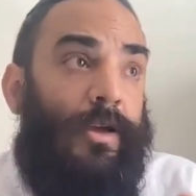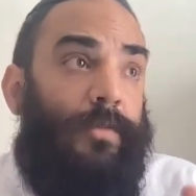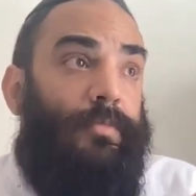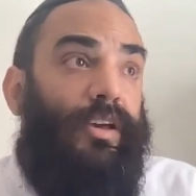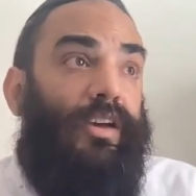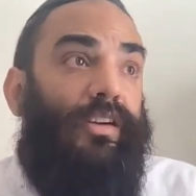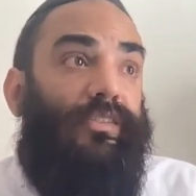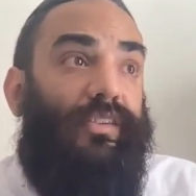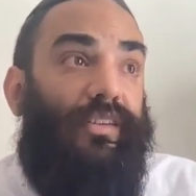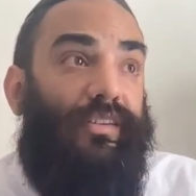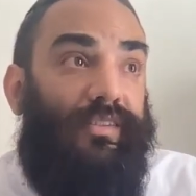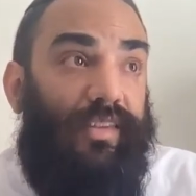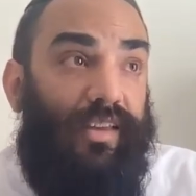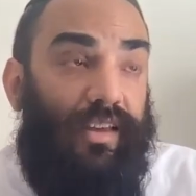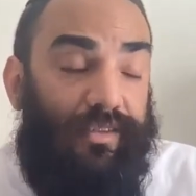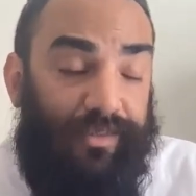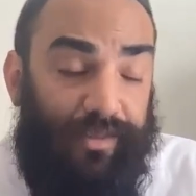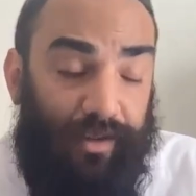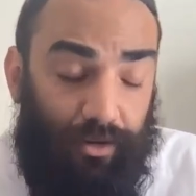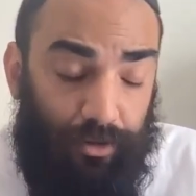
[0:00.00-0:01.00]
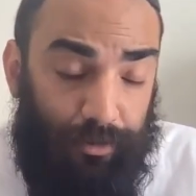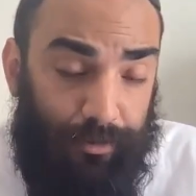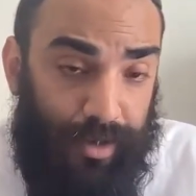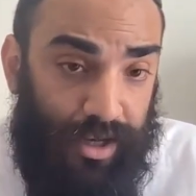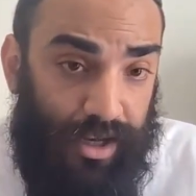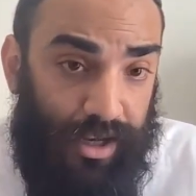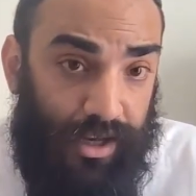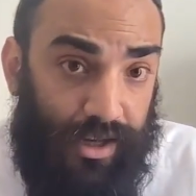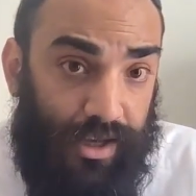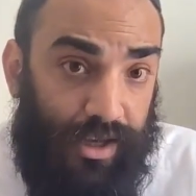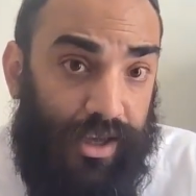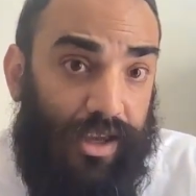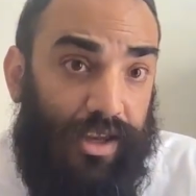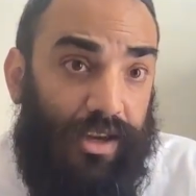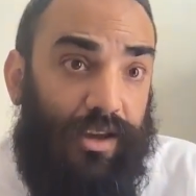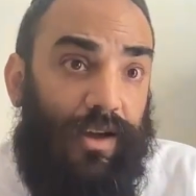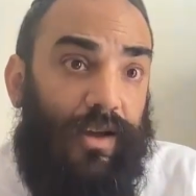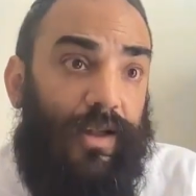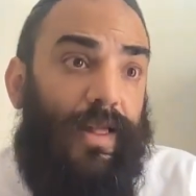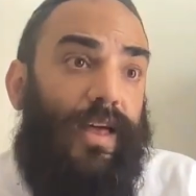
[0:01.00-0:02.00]
because it's the Asara Mene
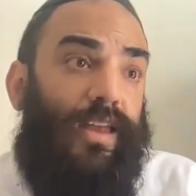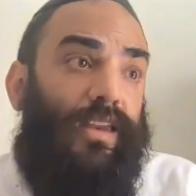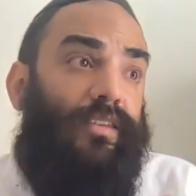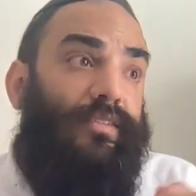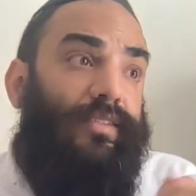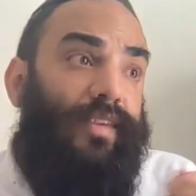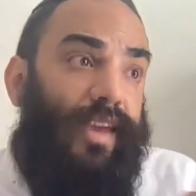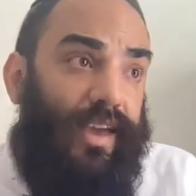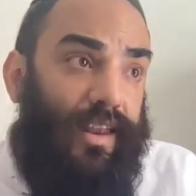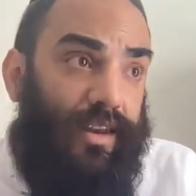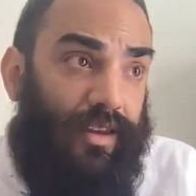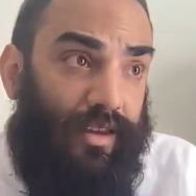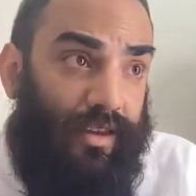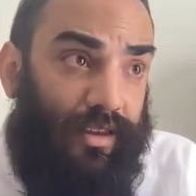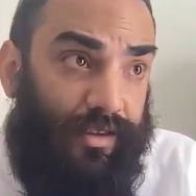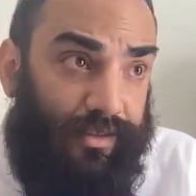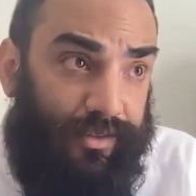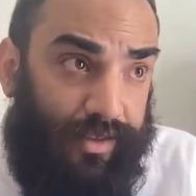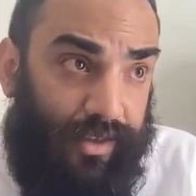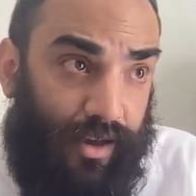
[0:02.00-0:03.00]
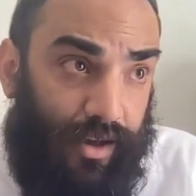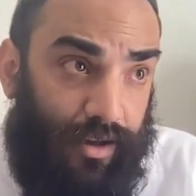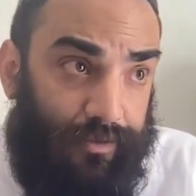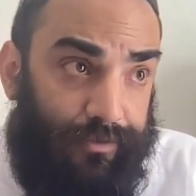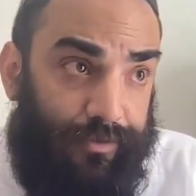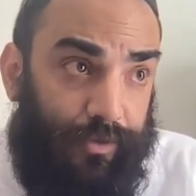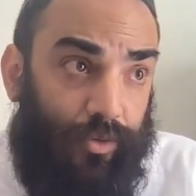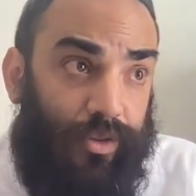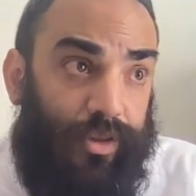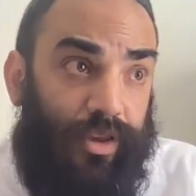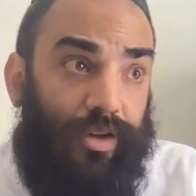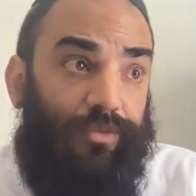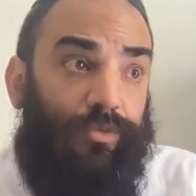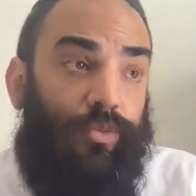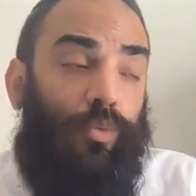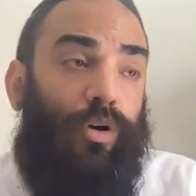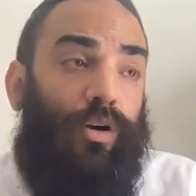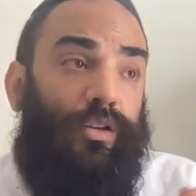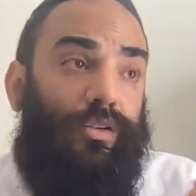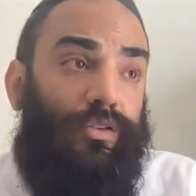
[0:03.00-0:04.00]
Nagina, and 10 is the unfolding of
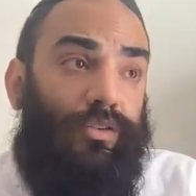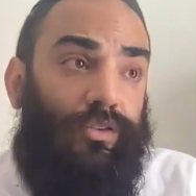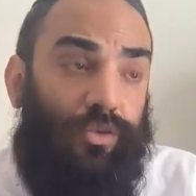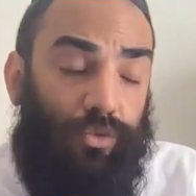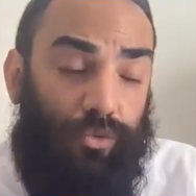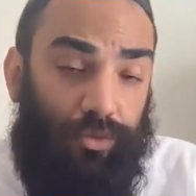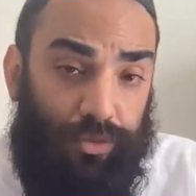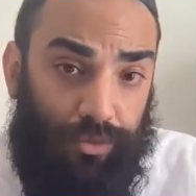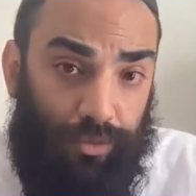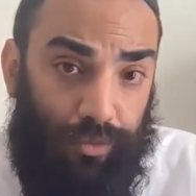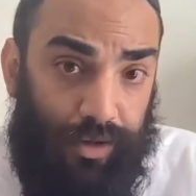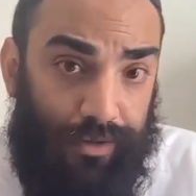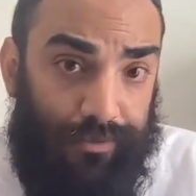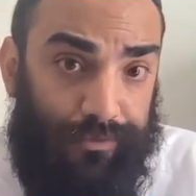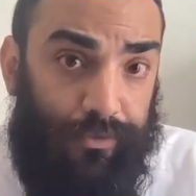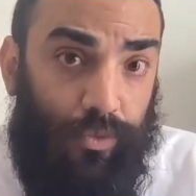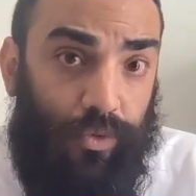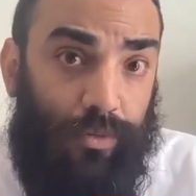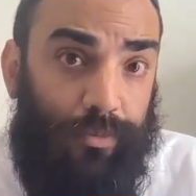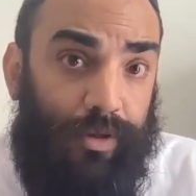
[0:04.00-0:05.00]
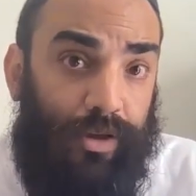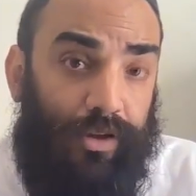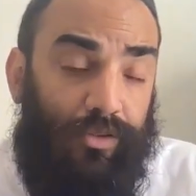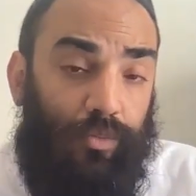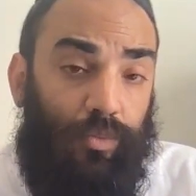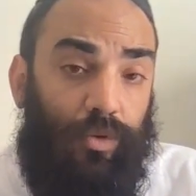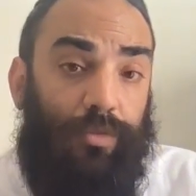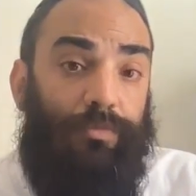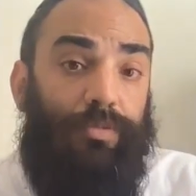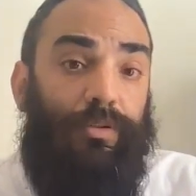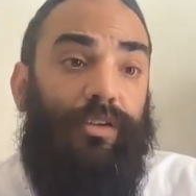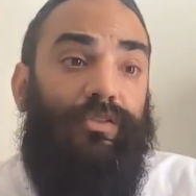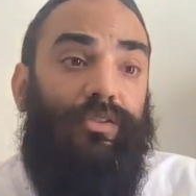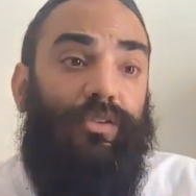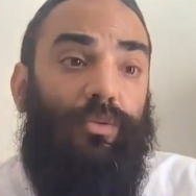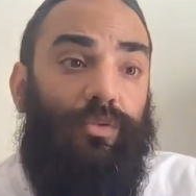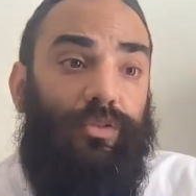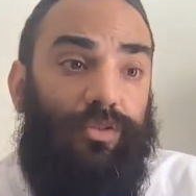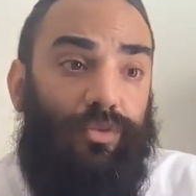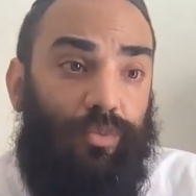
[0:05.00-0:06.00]
1, 2, 3, and 4, because 1 plus
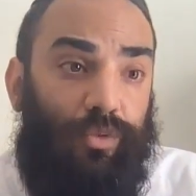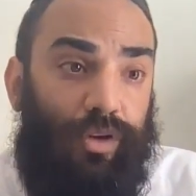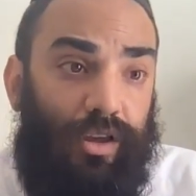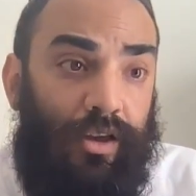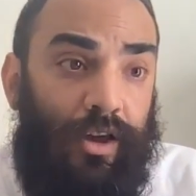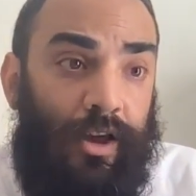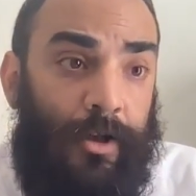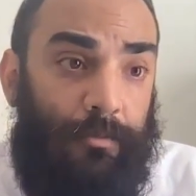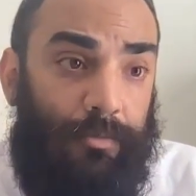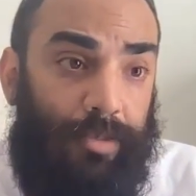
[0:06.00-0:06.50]
2 is 3,